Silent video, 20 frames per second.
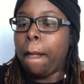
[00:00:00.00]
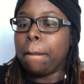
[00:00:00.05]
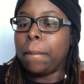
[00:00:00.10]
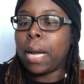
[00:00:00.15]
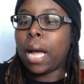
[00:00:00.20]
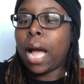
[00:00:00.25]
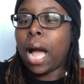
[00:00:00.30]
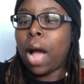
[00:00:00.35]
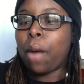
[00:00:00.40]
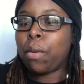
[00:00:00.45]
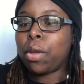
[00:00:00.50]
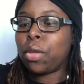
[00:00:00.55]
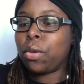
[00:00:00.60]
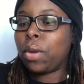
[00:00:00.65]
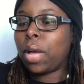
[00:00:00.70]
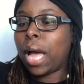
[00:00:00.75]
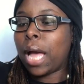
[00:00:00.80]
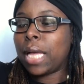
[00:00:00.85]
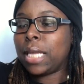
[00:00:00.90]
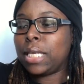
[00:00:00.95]
But how are
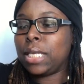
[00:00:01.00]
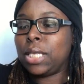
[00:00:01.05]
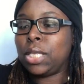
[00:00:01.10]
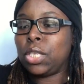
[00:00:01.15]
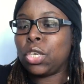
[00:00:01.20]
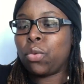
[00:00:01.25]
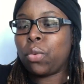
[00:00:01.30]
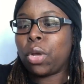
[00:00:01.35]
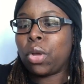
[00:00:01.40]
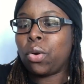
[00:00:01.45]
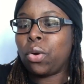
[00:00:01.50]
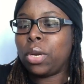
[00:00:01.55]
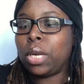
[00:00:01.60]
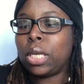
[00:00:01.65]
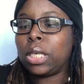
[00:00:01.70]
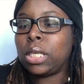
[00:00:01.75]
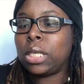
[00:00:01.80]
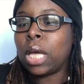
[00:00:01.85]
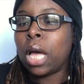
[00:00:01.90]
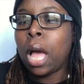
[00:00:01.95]
you guys doing on
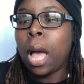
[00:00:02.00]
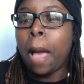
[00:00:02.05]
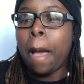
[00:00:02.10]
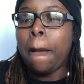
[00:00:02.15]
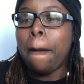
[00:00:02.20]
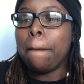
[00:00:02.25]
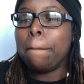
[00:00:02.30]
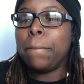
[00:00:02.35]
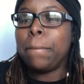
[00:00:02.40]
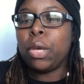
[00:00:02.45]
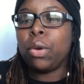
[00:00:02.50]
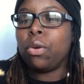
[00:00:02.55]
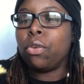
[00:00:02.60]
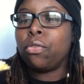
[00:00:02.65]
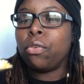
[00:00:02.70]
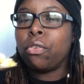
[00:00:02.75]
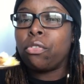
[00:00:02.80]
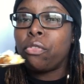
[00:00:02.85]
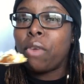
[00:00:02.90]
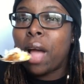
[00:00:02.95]
this
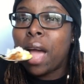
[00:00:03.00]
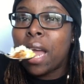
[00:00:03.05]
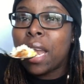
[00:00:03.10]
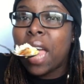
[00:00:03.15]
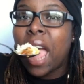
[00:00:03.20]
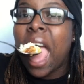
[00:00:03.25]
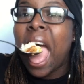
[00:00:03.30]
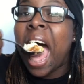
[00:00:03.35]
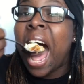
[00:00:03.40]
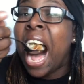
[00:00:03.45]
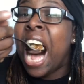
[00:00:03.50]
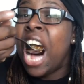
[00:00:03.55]
beautiful Friday?